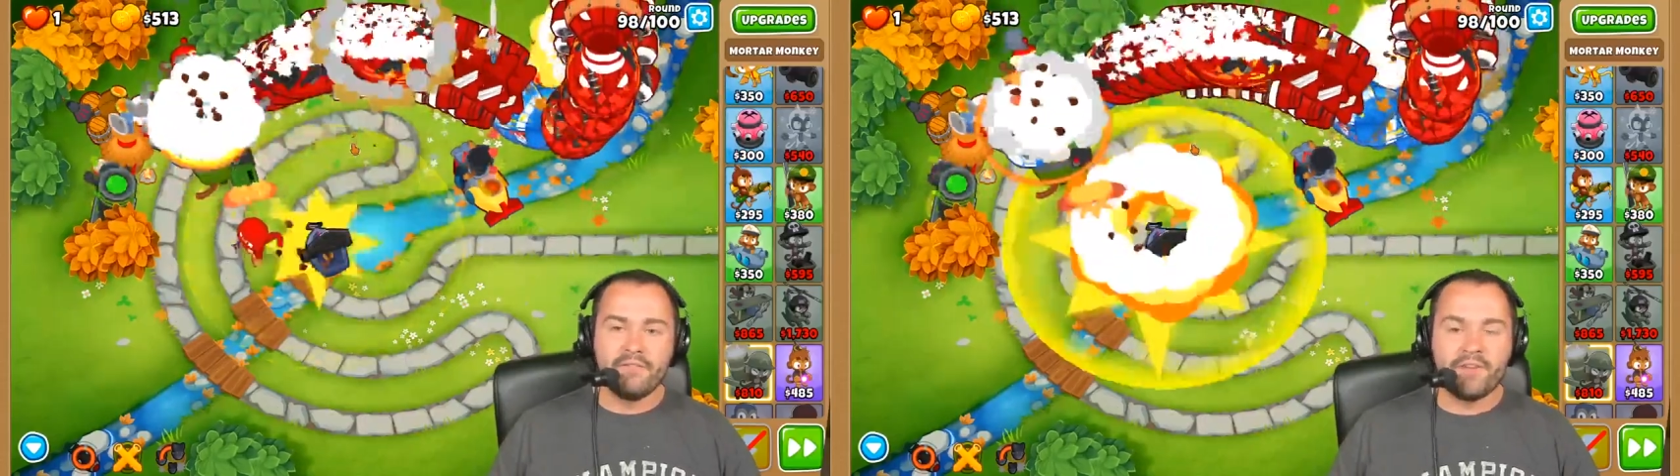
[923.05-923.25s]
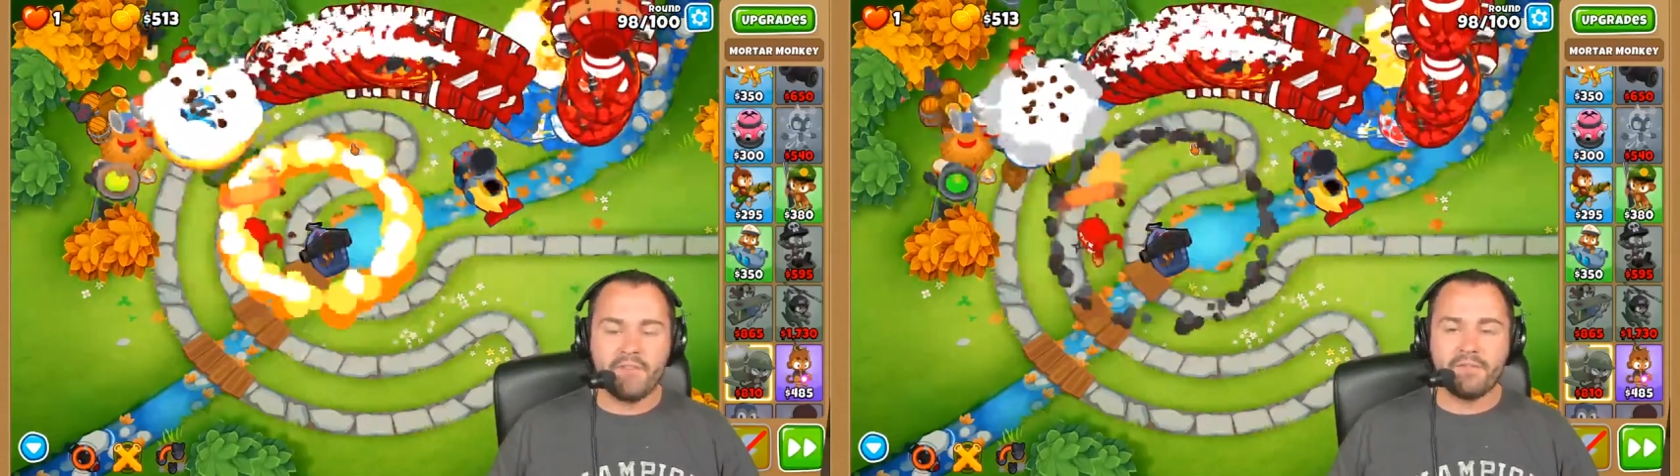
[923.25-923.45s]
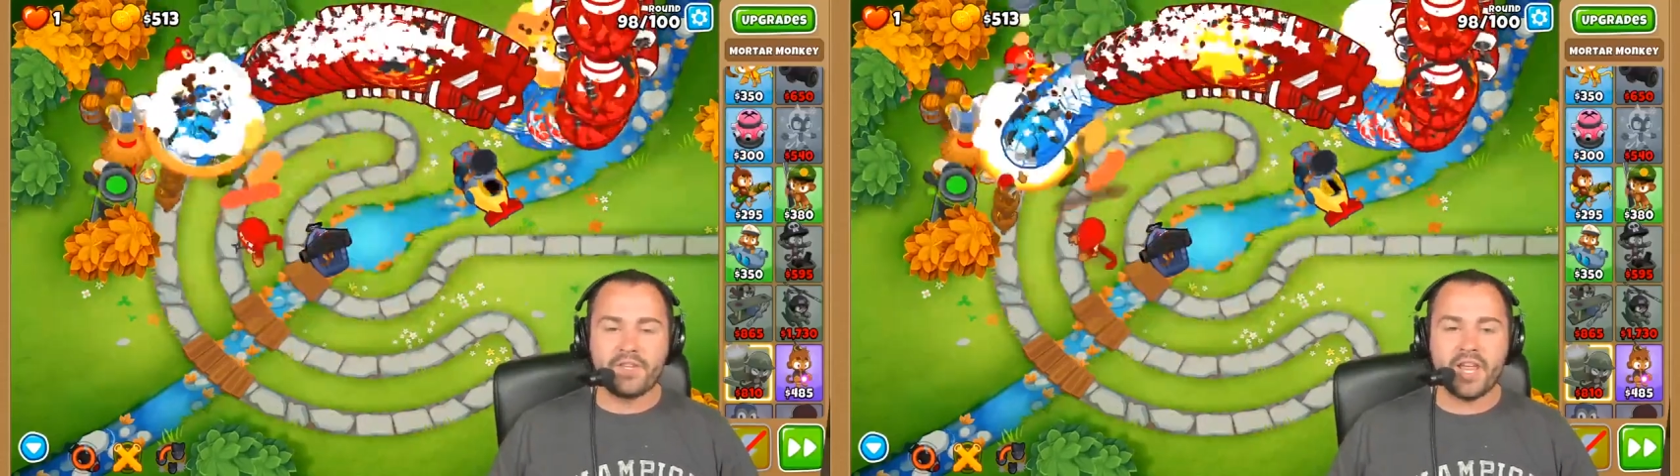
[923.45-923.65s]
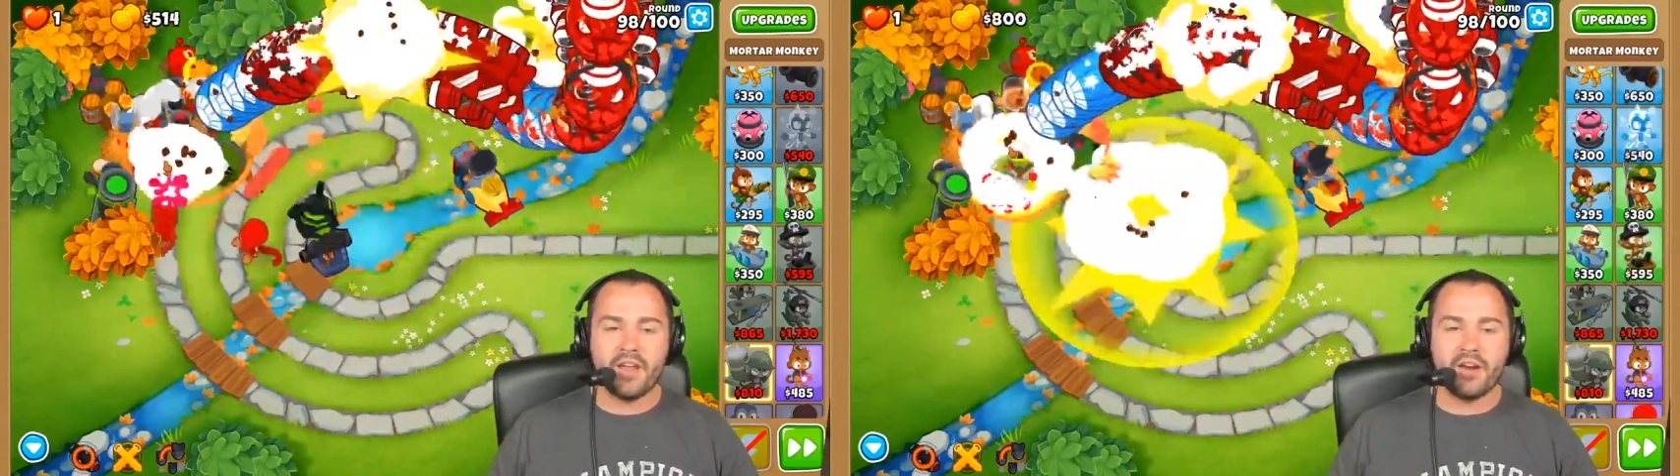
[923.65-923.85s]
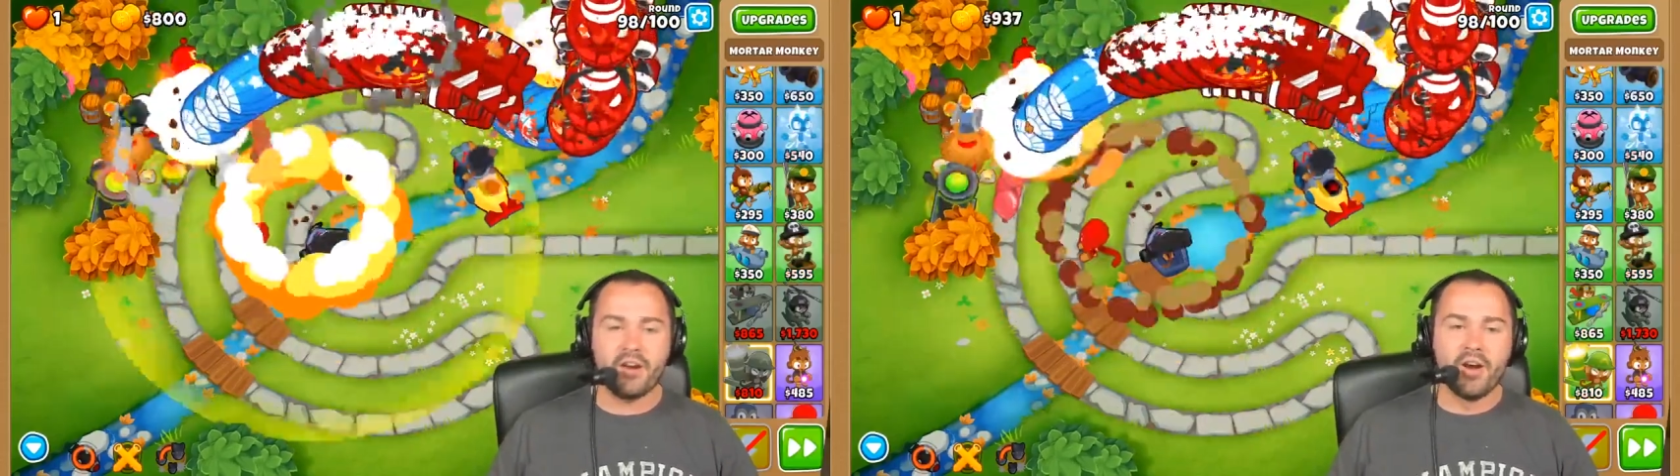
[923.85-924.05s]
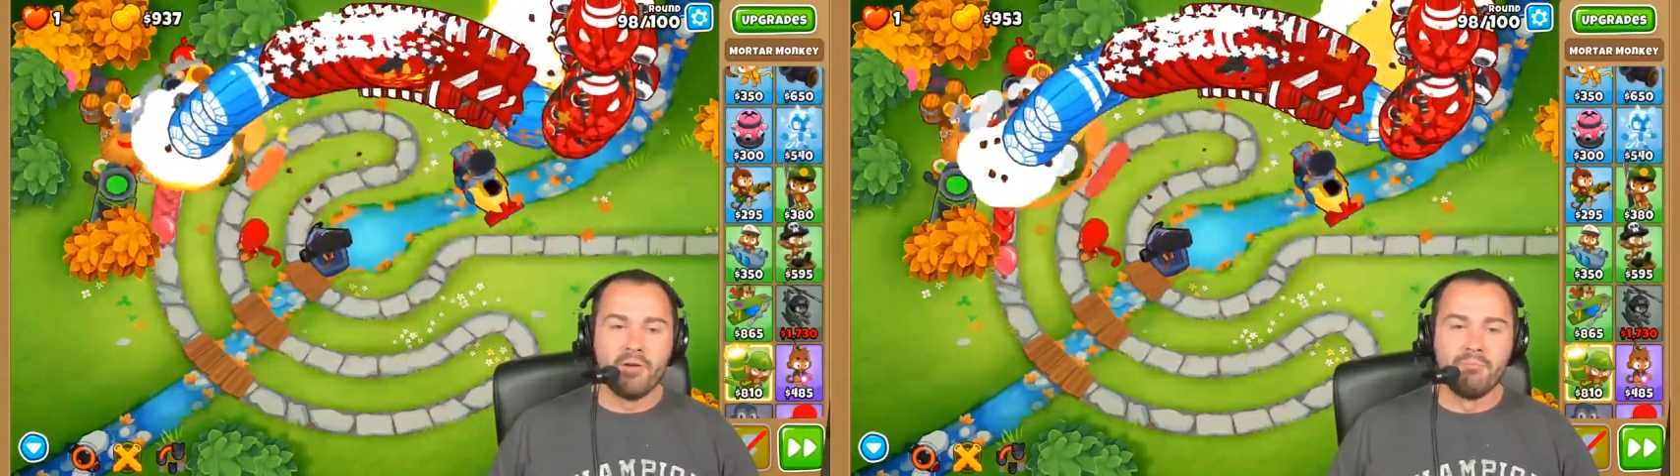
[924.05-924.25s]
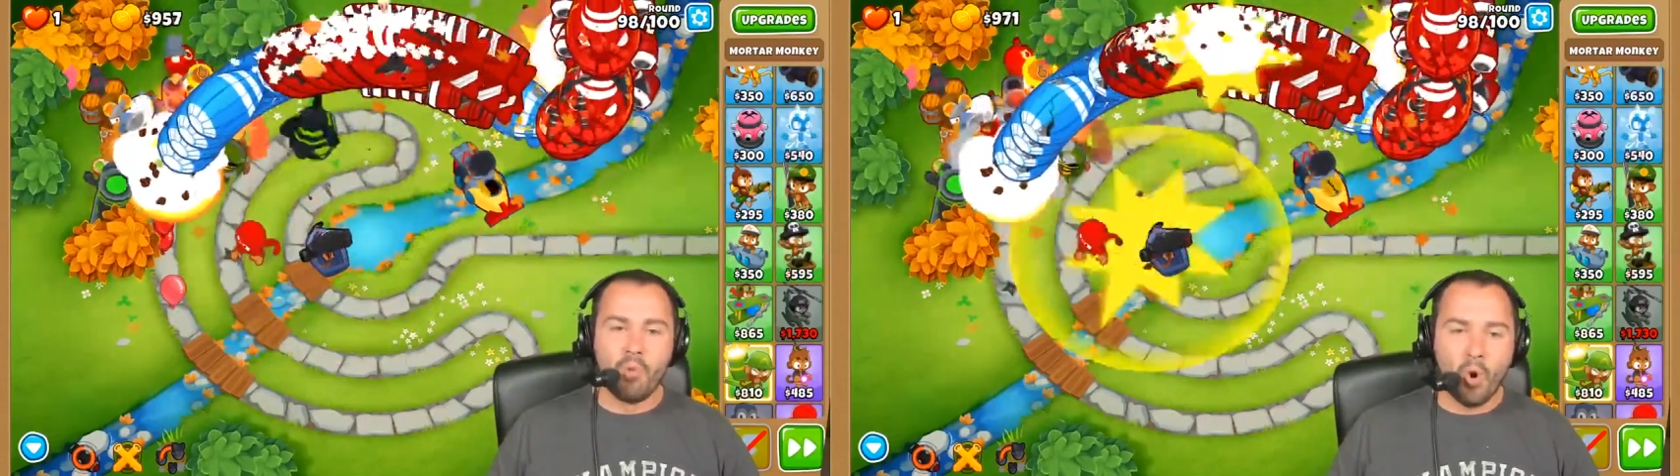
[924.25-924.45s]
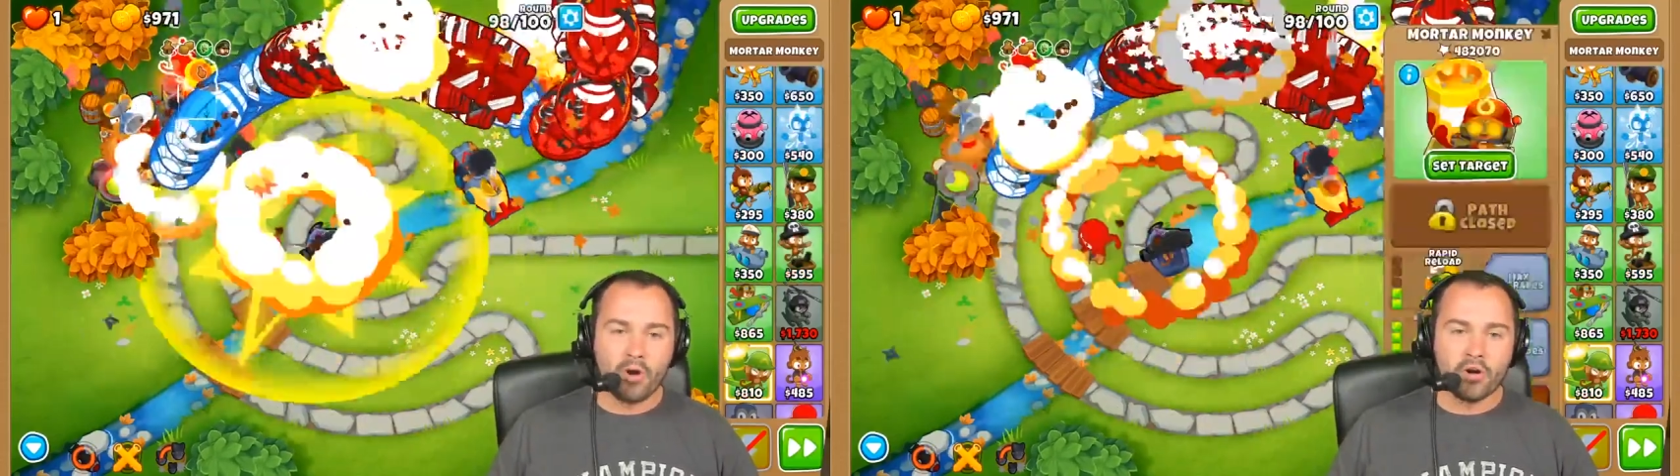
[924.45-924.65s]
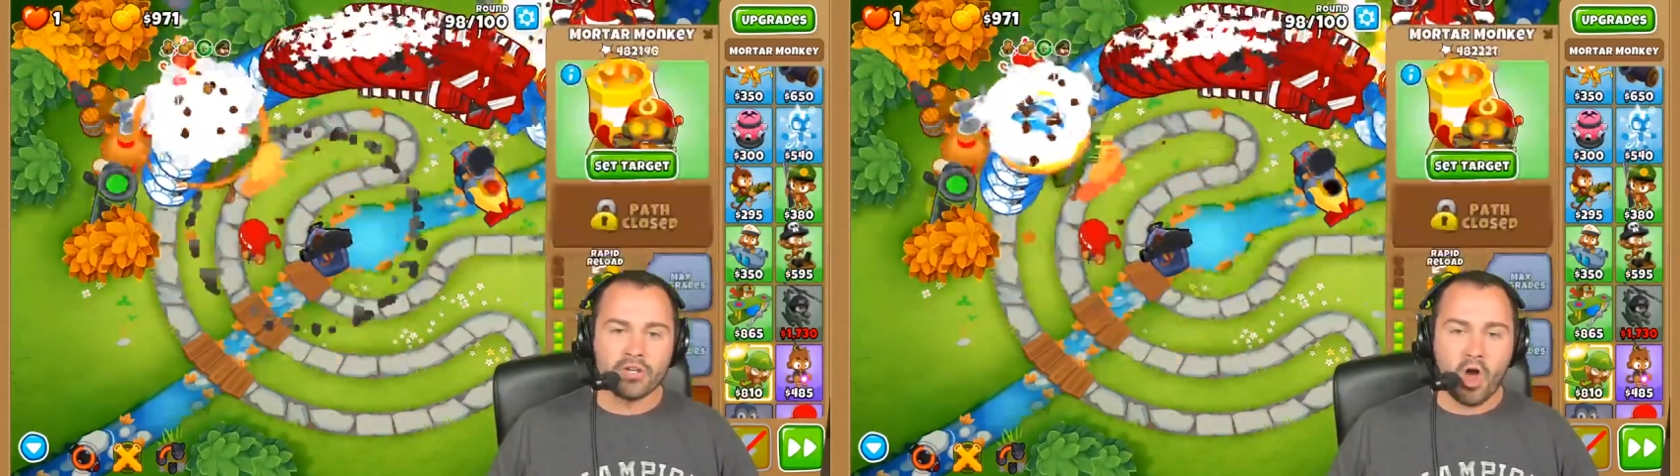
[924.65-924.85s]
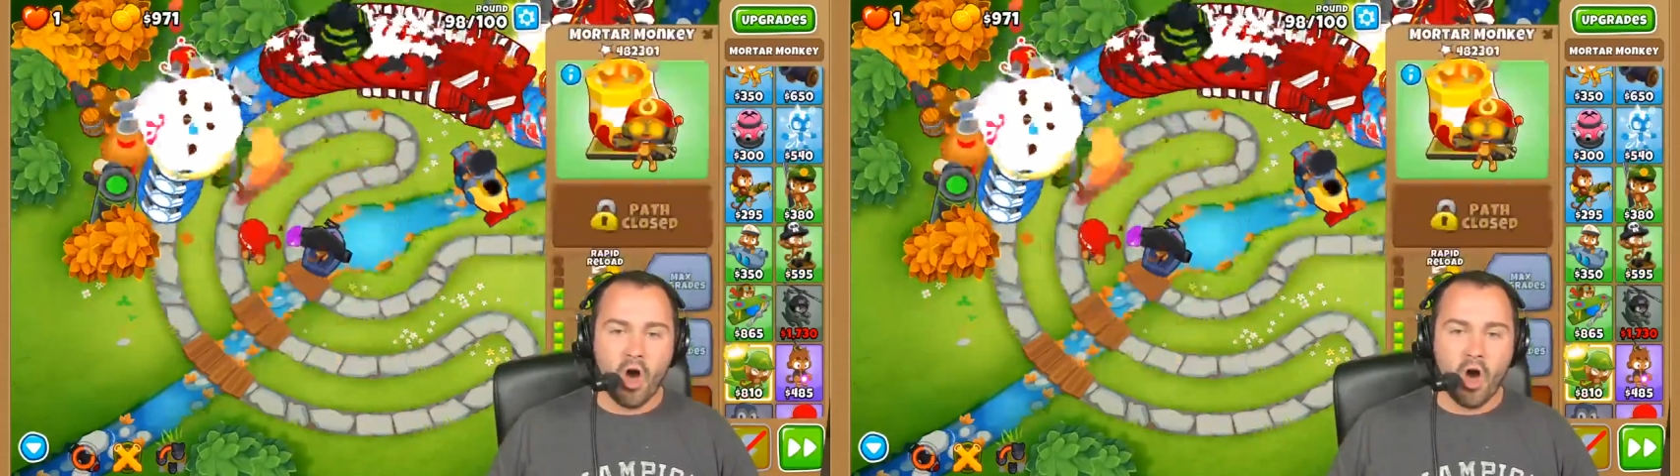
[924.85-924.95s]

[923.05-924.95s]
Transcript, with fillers: fifth-tier mortars